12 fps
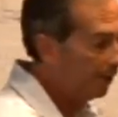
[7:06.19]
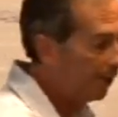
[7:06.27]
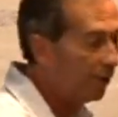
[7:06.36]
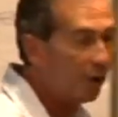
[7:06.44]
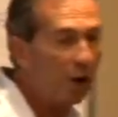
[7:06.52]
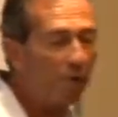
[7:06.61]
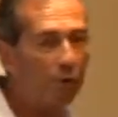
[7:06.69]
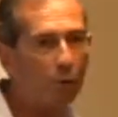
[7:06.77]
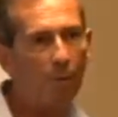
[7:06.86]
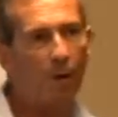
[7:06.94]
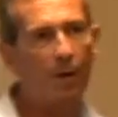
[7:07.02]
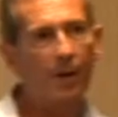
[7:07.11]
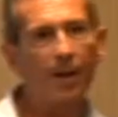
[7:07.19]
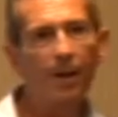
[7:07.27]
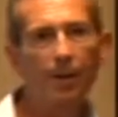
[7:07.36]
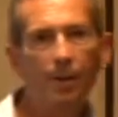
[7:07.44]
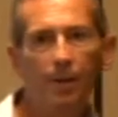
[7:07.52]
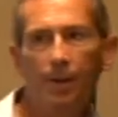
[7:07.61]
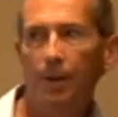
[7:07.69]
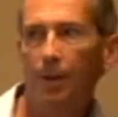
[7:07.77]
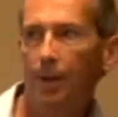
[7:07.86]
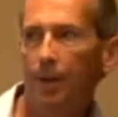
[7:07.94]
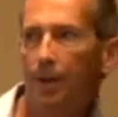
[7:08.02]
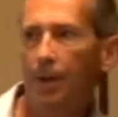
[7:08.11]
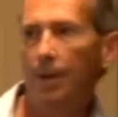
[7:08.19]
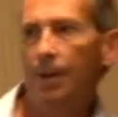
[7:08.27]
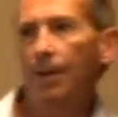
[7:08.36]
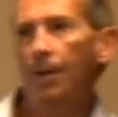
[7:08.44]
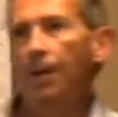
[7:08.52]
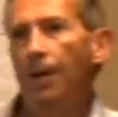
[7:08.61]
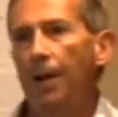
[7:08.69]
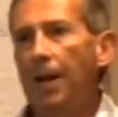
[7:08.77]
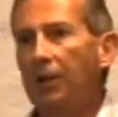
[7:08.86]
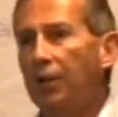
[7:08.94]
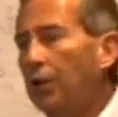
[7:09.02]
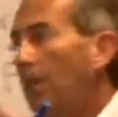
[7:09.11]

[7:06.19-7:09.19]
than the overall market. And hence